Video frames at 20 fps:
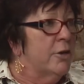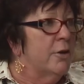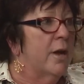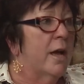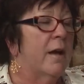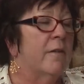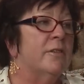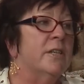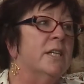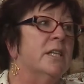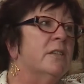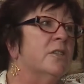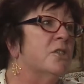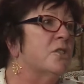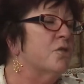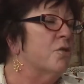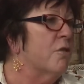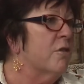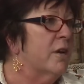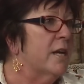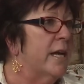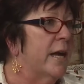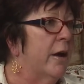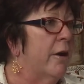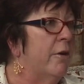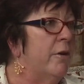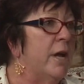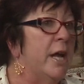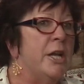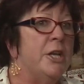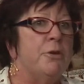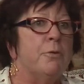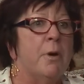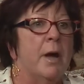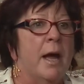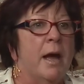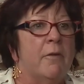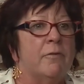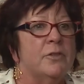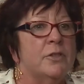You have to get the story out, and you
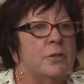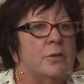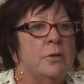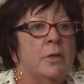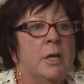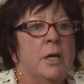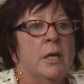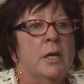have to